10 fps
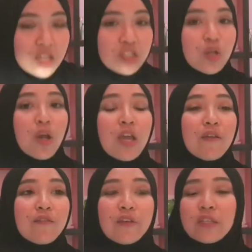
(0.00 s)
So
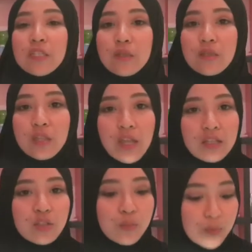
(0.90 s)
if it
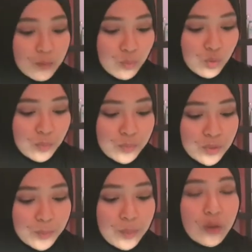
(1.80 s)
tend to be more
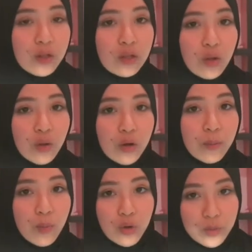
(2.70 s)
purple
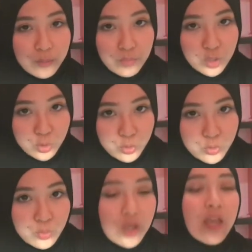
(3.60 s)
or more
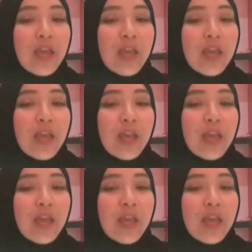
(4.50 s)
blue,